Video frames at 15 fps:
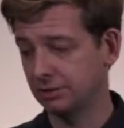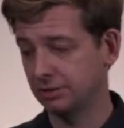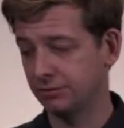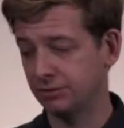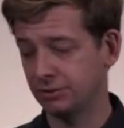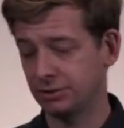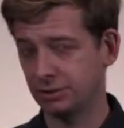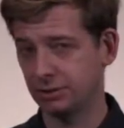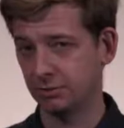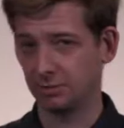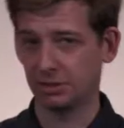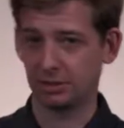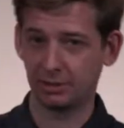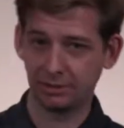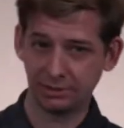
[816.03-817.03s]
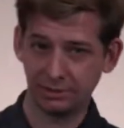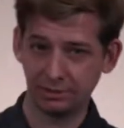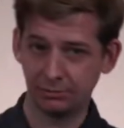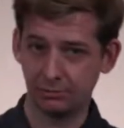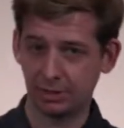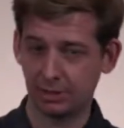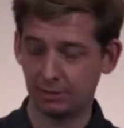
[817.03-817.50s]
If you see something that isn't,
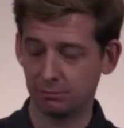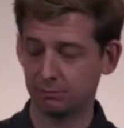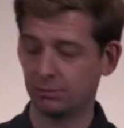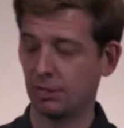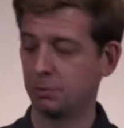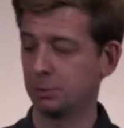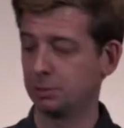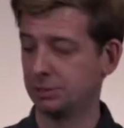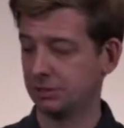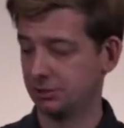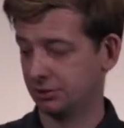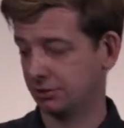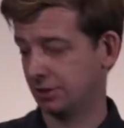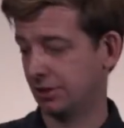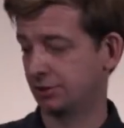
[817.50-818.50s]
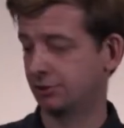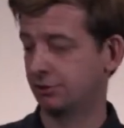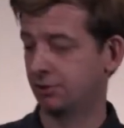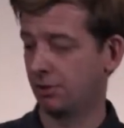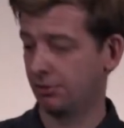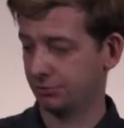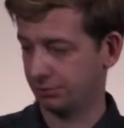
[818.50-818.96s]
we can probably digitize it
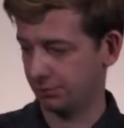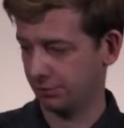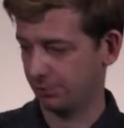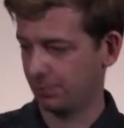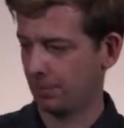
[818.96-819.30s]
also.